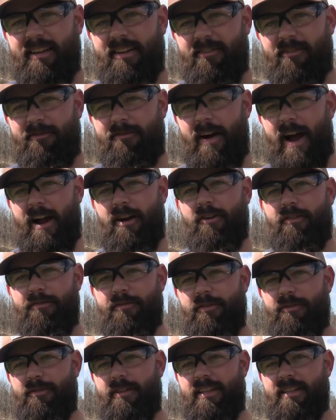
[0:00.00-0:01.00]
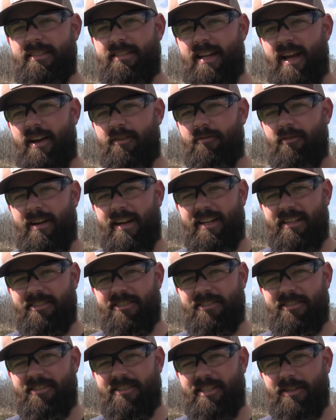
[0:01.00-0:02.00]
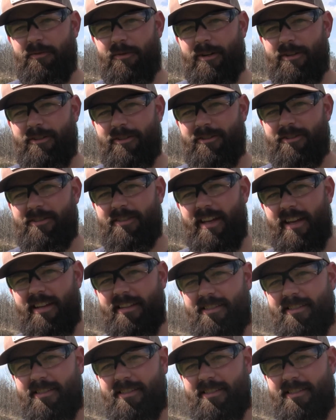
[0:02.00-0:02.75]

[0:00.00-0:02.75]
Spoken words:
fire a few of these downrange and see what it looks like.